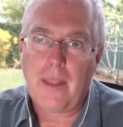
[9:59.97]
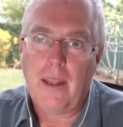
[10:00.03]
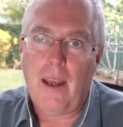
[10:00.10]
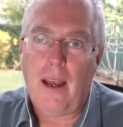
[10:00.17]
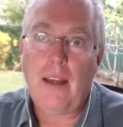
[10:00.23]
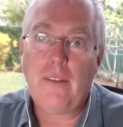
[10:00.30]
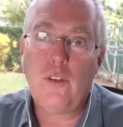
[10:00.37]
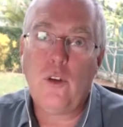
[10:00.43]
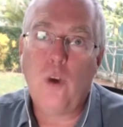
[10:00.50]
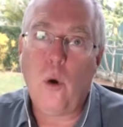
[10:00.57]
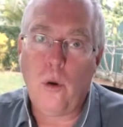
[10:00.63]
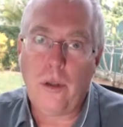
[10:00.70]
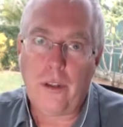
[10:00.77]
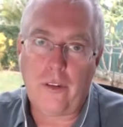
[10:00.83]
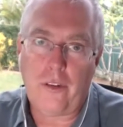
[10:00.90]
I've
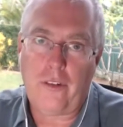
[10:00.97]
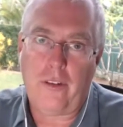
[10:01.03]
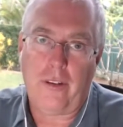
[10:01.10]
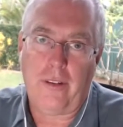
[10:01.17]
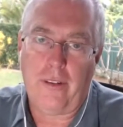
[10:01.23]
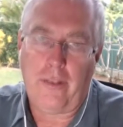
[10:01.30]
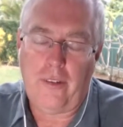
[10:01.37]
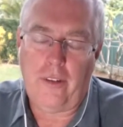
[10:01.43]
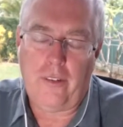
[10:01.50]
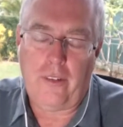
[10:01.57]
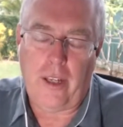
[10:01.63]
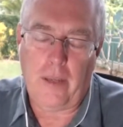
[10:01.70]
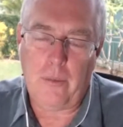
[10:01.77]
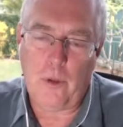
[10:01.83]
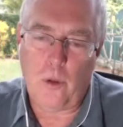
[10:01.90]
noticed since
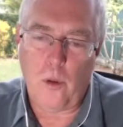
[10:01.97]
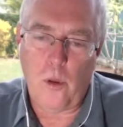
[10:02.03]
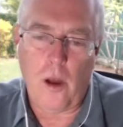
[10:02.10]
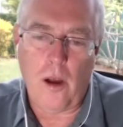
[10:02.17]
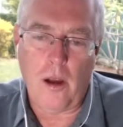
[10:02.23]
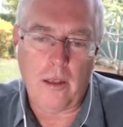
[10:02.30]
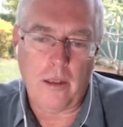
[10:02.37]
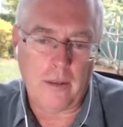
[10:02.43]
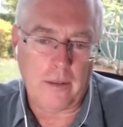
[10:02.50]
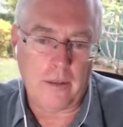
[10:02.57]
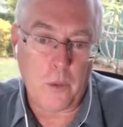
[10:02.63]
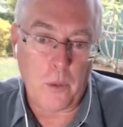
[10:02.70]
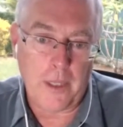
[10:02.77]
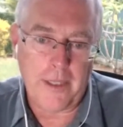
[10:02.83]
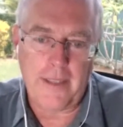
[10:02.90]
I'm no longer
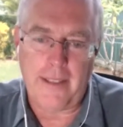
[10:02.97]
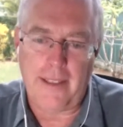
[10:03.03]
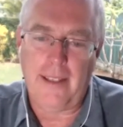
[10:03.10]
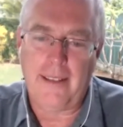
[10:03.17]
20,